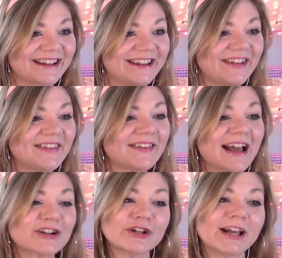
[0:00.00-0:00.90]
This is
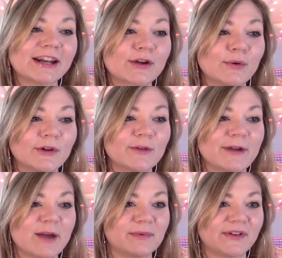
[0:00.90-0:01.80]
actually kind of cool to
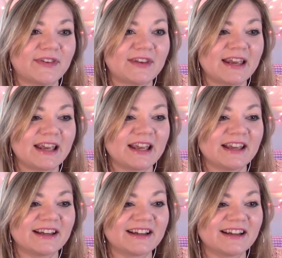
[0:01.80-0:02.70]
be able to
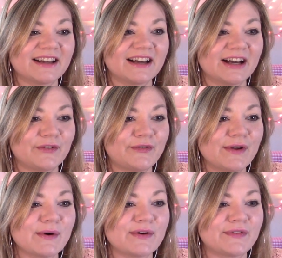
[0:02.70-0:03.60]
see a
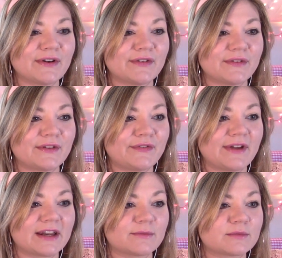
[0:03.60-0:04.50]
few of the
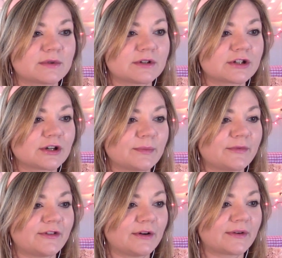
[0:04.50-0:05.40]
Phantom Troupe
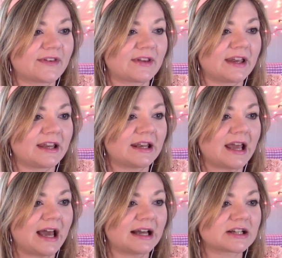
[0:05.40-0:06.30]
folks in
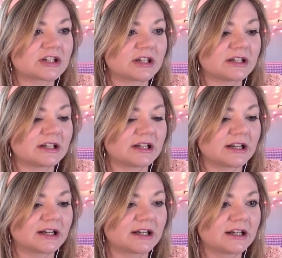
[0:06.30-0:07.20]
action
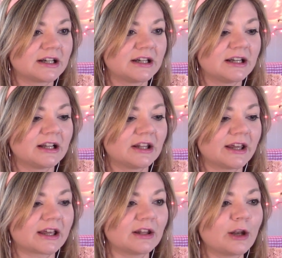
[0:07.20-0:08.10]
here.
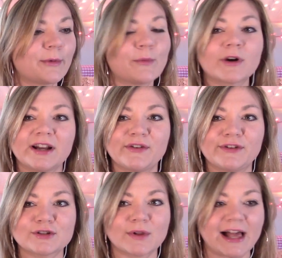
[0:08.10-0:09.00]
Like a little bit more
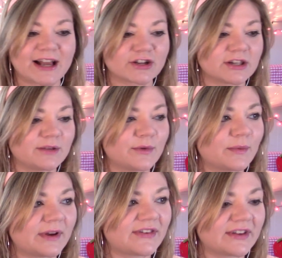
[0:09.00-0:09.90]
individual action than
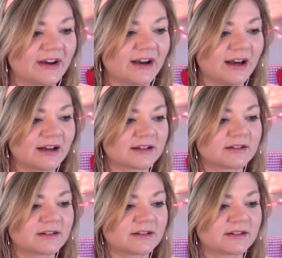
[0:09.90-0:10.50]
what we saw.